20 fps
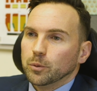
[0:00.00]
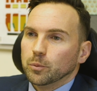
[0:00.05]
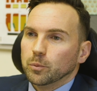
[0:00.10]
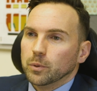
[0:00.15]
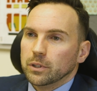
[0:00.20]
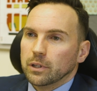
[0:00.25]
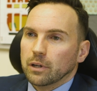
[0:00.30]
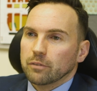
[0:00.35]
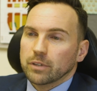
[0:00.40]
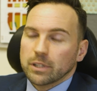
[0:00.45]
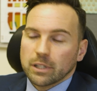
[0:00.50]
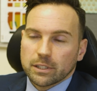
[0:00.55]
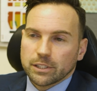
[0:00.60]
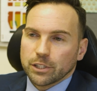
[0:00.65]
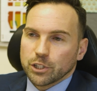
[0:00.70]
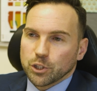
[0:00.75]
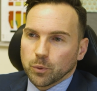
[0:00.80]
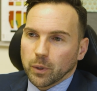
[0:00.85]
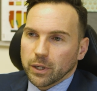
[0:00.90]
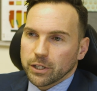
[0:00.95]
when you have a
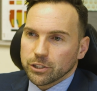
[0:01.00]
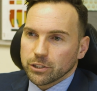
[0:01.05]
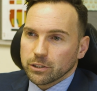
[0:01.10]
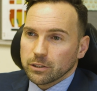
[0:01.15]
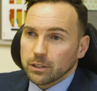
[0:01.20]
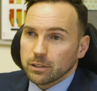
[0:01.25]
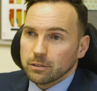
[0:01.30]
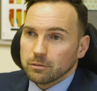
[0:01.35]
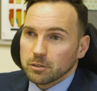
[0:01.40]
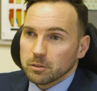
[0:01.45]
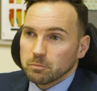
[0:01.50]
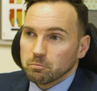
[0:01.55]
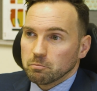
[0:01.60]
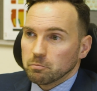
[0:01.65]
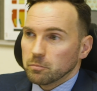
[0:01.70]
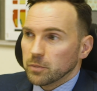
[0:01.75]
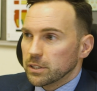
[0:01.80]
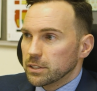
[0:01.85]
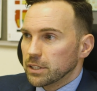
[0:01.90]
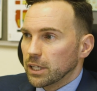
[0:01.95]
situation and
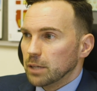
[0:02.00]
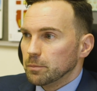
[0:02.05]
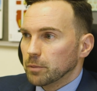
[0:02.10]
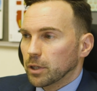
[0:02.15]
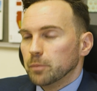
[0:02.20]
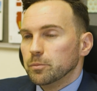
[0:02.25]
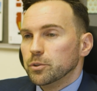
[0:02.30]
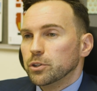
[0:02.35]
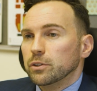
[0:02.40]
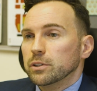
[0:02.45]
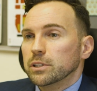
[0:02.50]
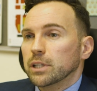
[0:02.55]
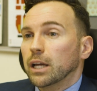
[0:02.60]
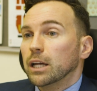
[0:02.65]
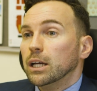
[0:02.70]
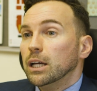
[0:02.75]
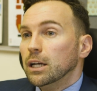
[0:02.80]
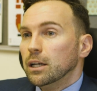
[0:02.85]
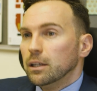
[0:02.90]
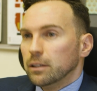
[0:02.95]
the team come to you and say,